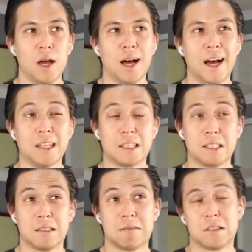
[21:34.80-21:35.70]

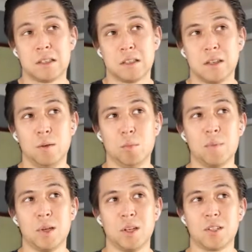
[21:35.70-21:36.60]
it might
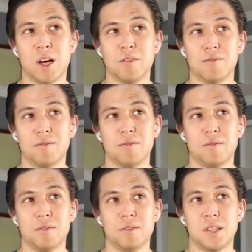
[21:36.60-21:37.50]
be tough
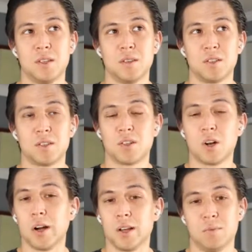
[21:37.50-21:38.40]
to
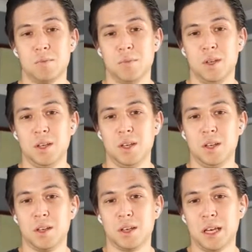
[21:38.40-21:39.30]
start him
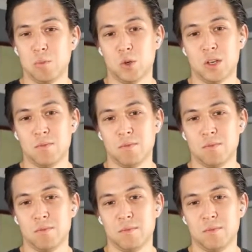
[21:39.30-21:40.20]
game 1.
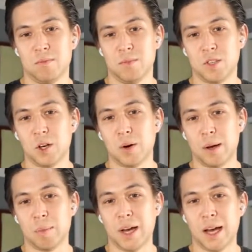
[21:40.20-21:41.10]
So
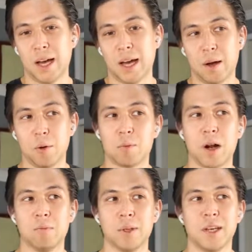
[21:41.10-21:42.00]
I would
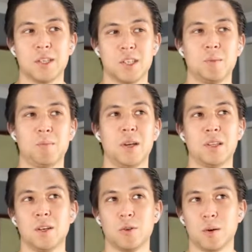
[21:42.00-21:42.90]
probably anticipate
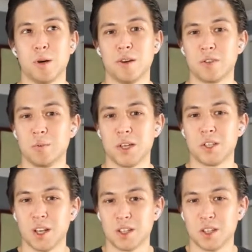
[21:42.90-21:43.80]
that he'll come off the bench
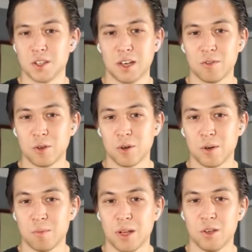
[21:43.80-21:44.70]
against El Salvador
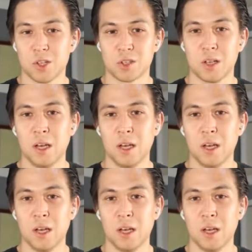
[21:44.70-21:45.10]
and just,